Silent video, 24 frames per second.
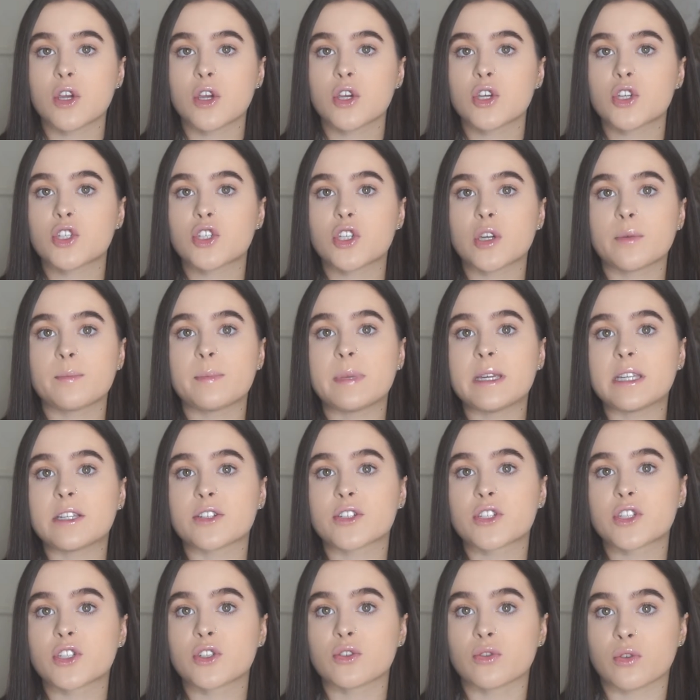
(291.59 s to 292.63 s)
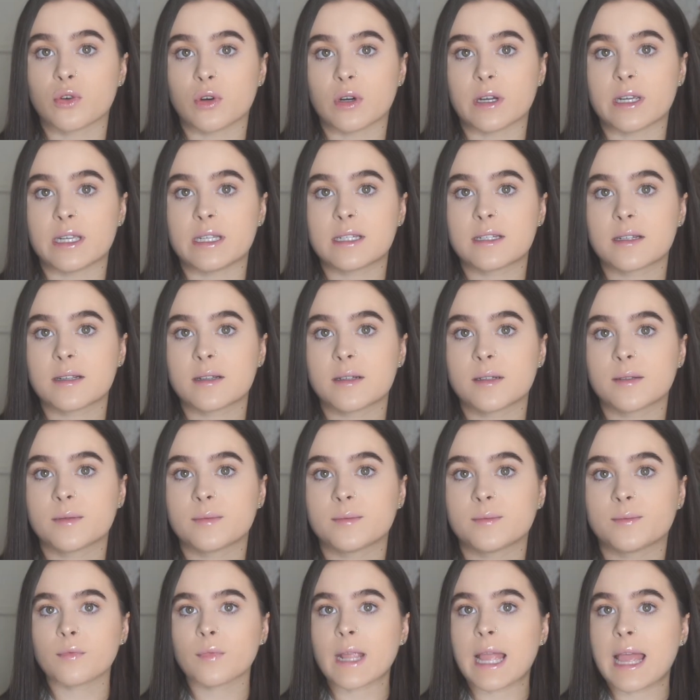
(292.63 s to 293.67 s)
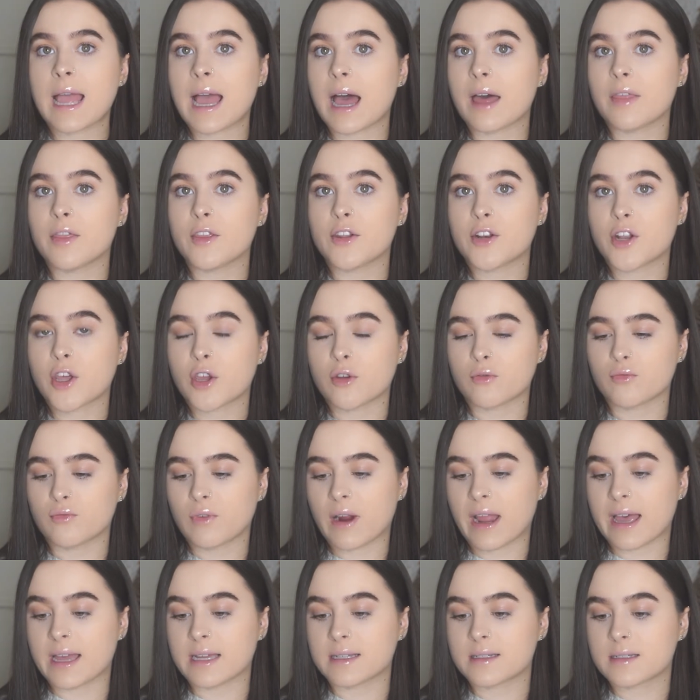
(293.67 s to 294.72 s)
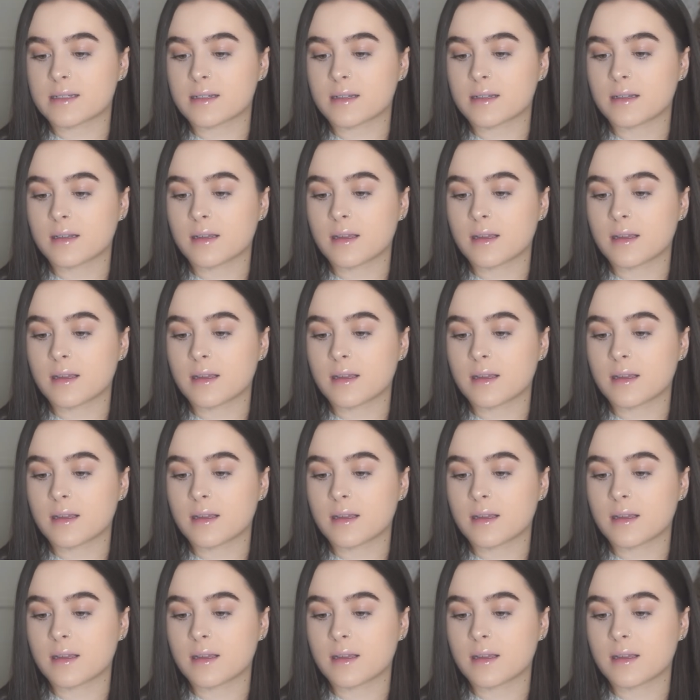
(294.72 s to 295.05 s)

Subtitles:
should be destroyed, and the note read,